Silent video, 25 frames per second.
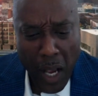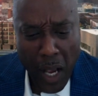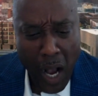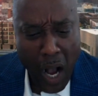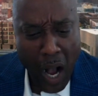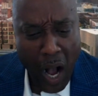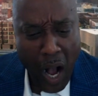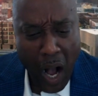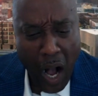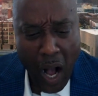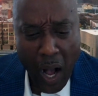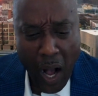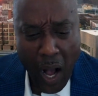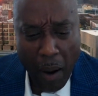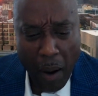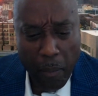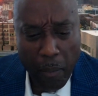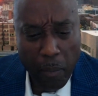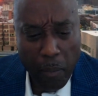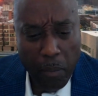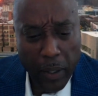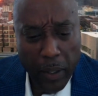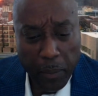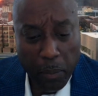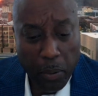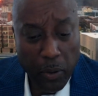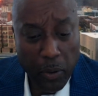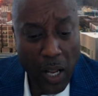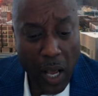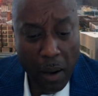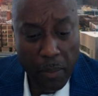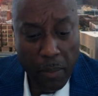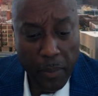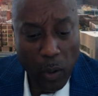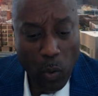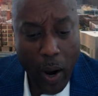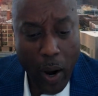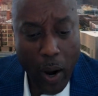But
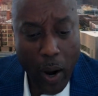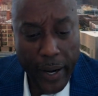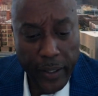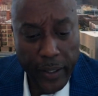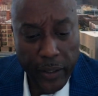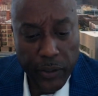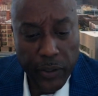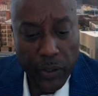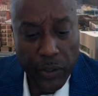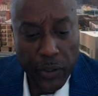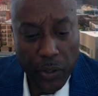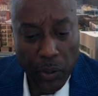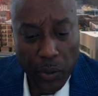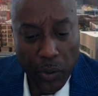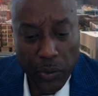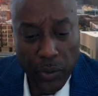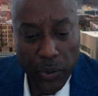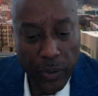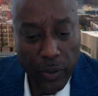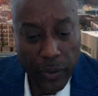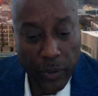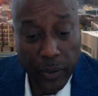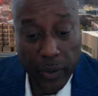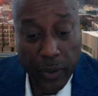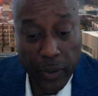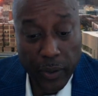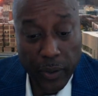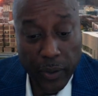predominantly white institutions